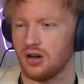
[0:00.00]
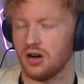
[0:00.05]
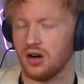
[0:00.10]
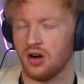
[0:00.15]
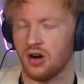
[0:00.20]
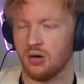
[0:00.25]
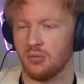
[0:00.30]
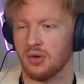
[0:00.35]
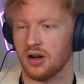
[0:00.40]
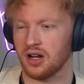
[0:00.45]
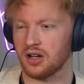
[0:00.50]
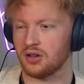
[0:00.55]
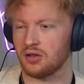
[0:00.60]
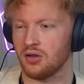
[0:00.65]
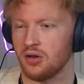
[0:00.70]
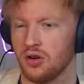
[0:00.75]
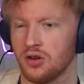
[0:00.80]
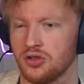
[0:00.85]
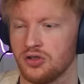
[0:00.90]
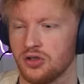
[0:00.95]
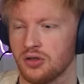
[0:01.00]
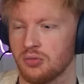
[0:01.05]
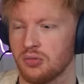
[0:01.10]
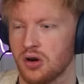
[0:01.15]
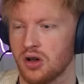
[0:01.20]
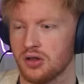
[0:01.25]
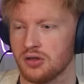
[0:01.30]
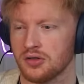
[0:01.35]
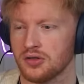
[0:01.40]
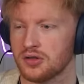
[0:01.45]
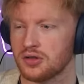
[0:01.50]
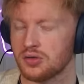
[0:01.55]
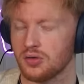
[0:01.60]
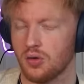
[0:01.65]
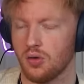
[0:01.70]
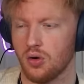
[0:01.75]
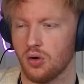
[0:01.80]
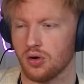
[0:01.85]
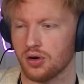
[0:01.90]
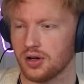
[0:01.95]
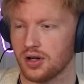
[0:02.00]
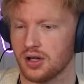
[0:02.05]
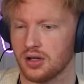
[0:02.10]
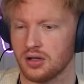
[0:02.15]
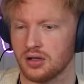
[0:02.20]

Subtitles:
Oh my god, your mother is so horny.